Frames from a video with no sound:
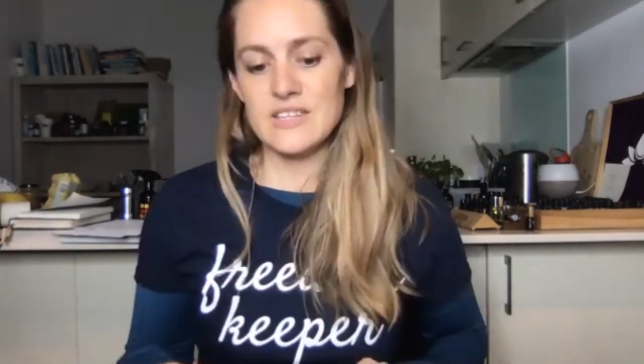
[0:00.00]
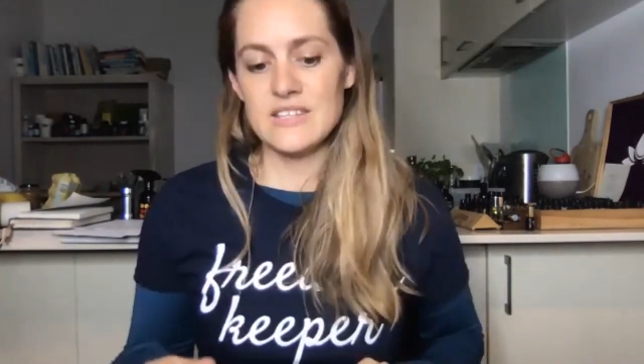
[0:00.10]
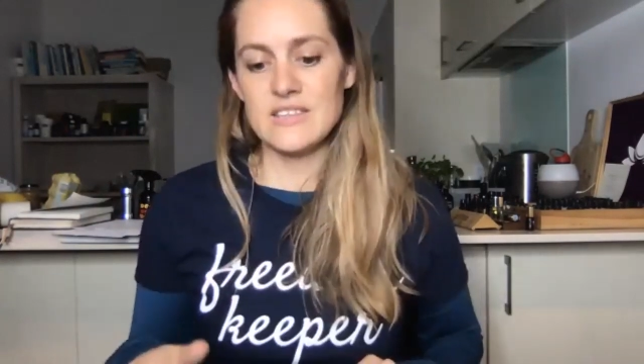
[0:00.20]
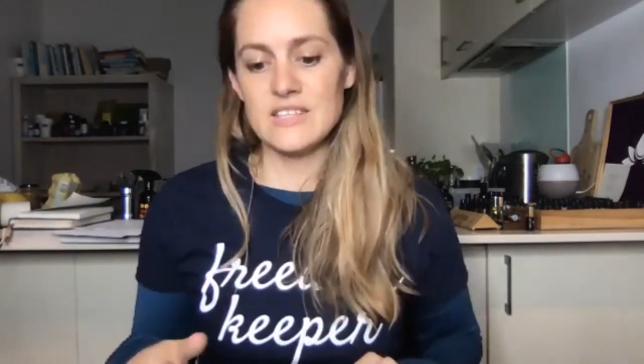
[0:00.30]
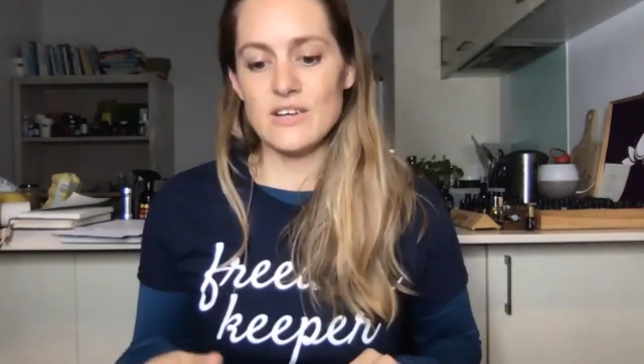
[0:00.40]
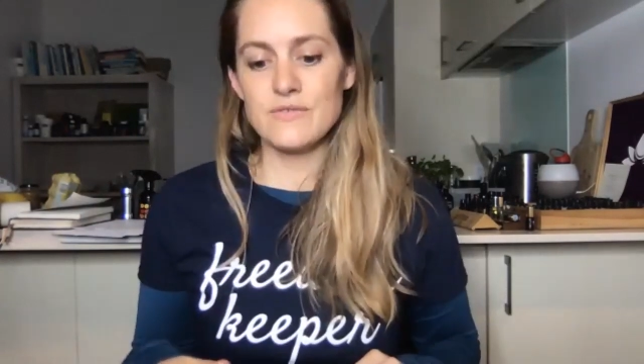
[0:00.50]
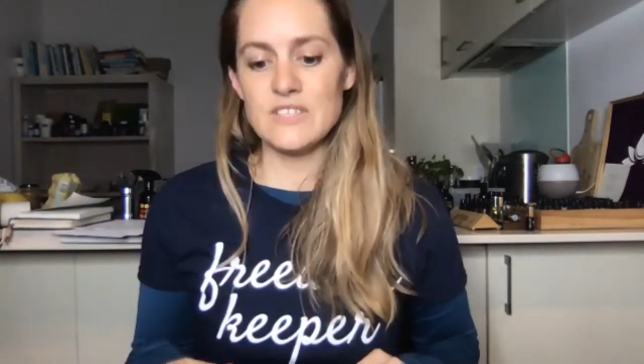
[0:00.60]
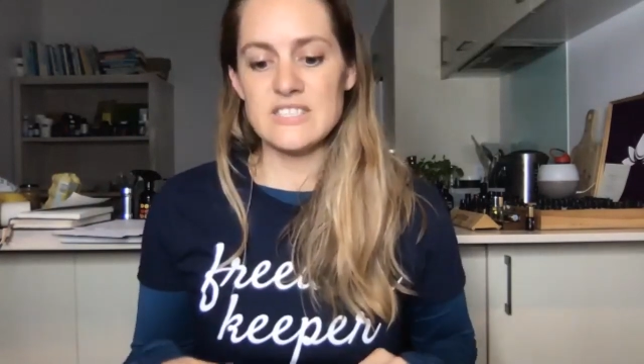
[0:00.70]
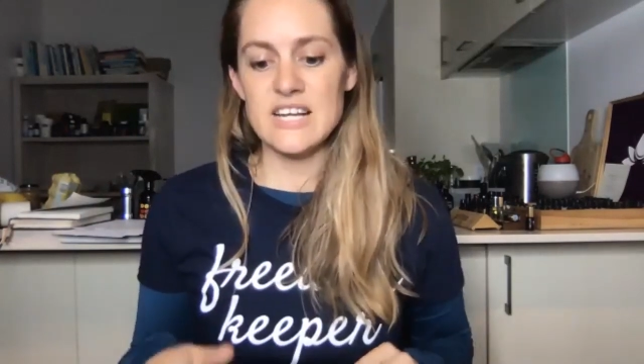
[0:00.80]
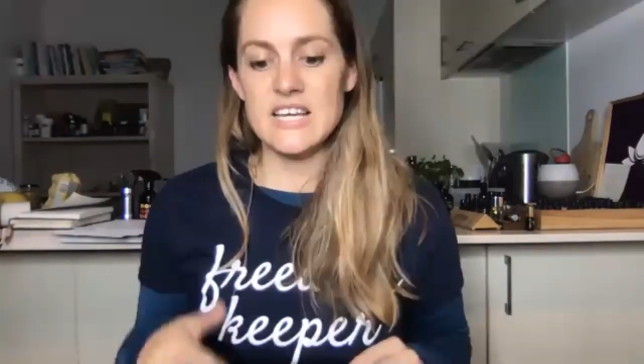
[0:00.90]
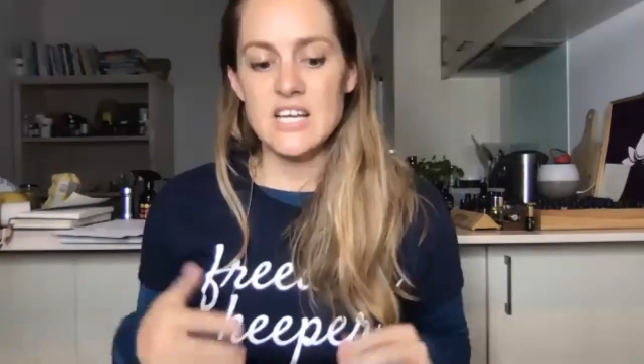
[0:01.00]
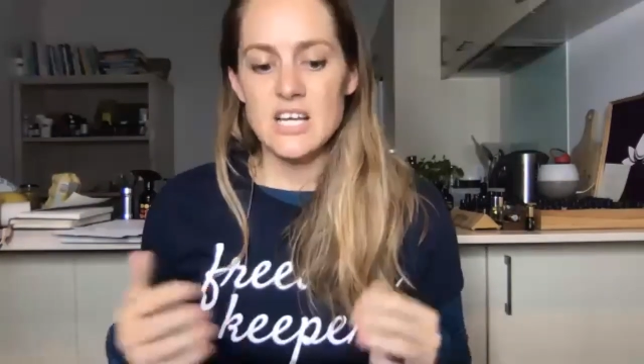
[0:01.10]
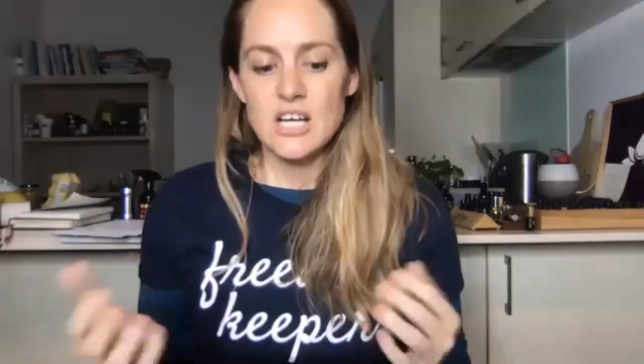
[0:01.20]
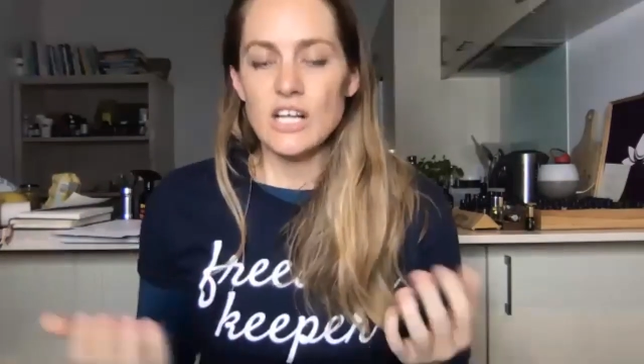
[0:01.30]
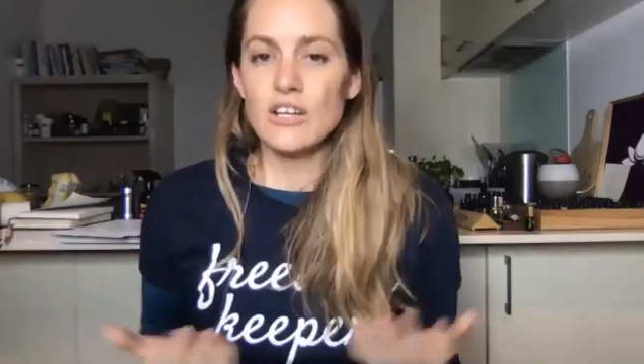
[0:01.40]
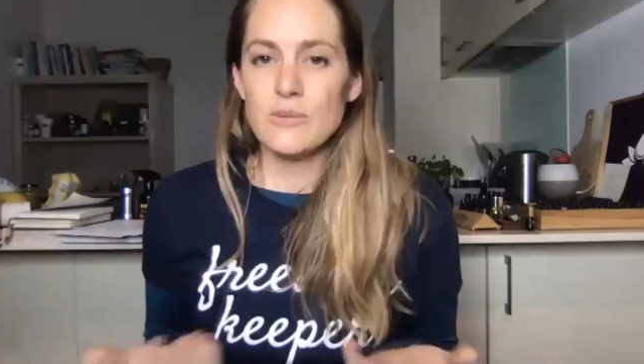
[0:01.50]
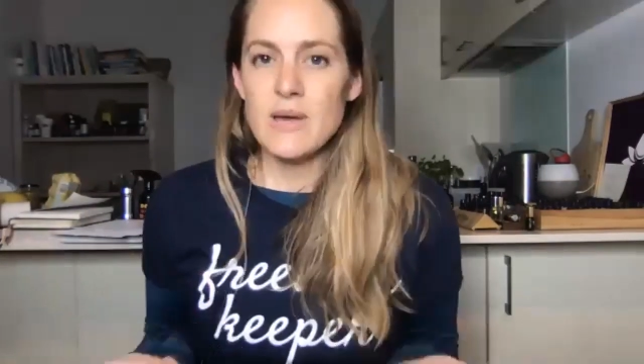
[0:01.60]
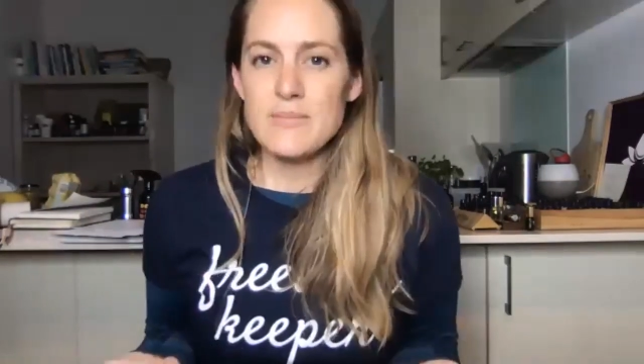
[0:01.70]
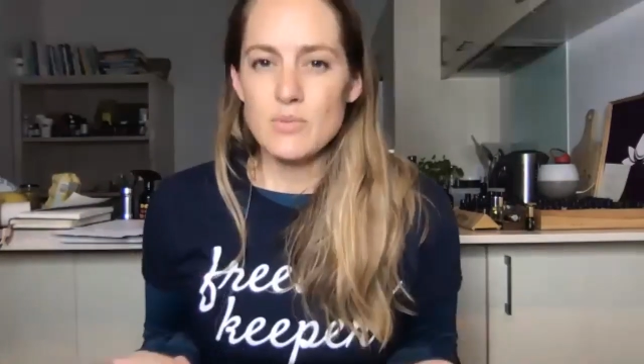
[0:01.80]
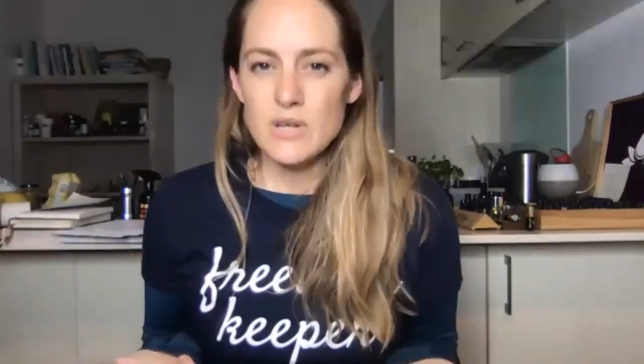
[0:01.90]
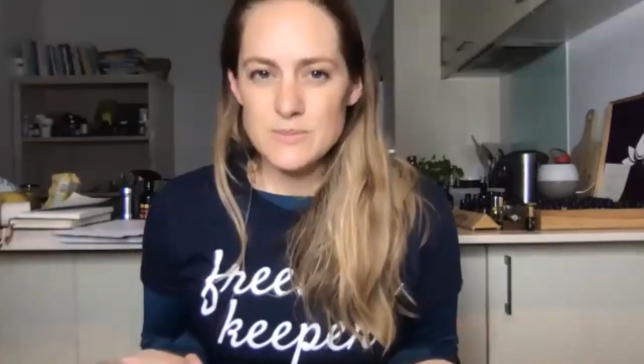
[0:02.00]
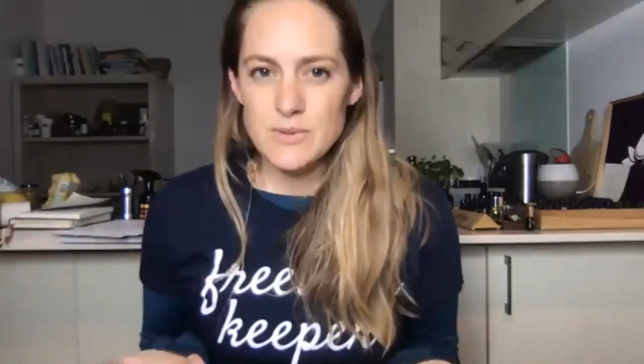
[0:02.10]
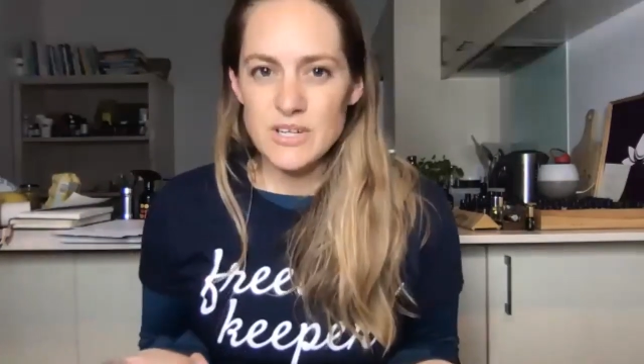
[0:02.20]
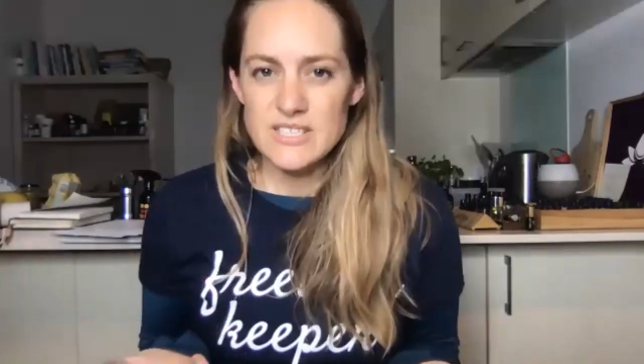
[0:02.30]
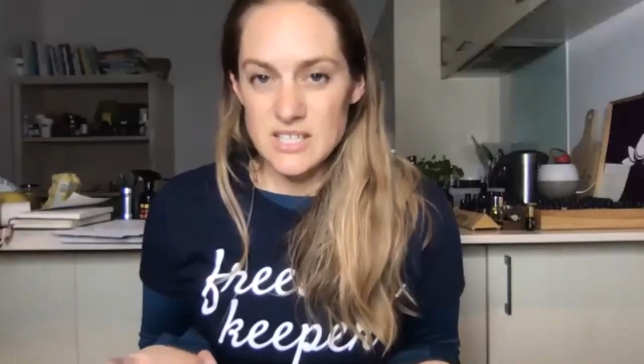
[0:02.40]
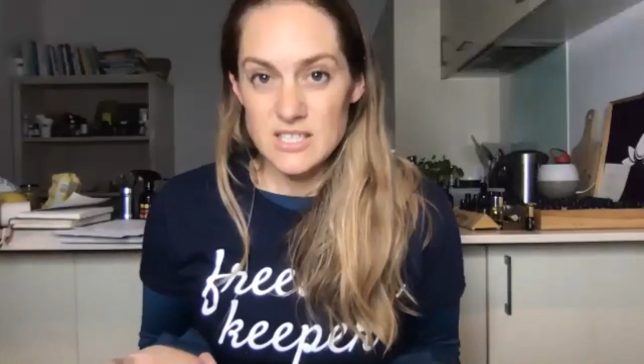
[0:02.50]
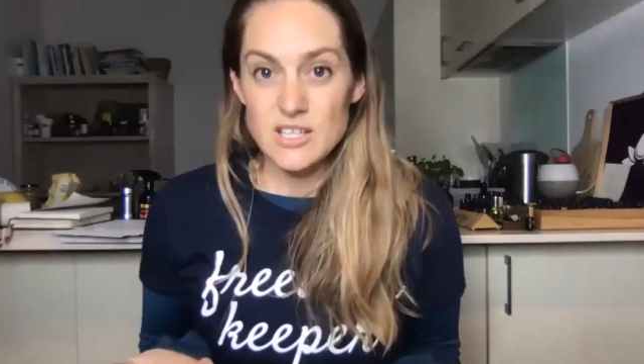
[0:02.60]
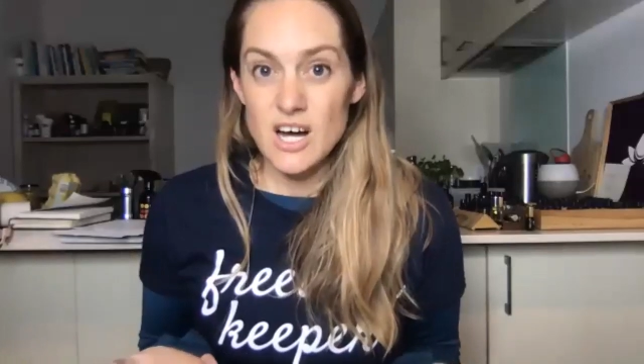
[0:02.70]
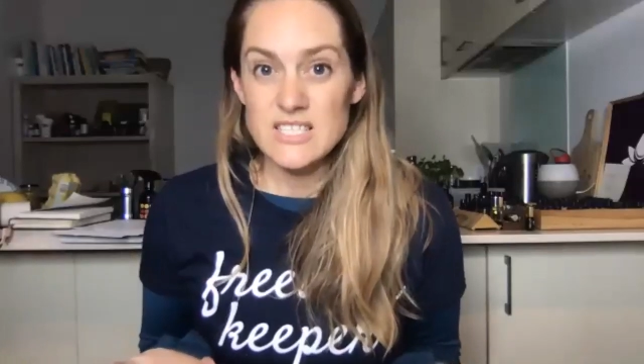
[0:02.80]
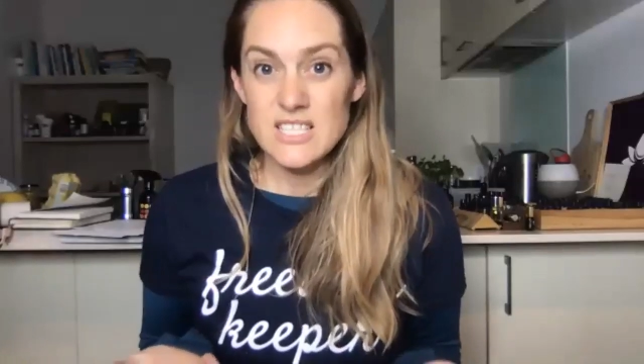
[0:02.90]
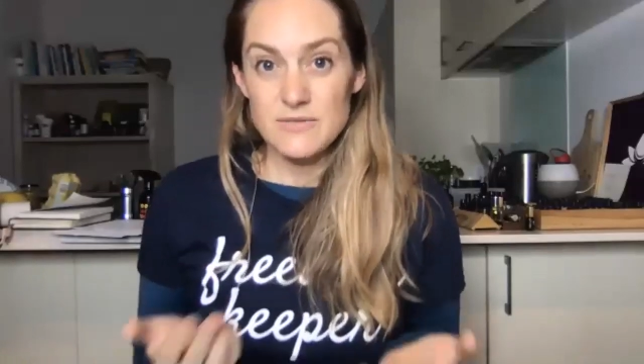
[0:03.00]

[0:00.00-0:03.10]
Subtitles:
there's obviously a lot of people would experience anxiety,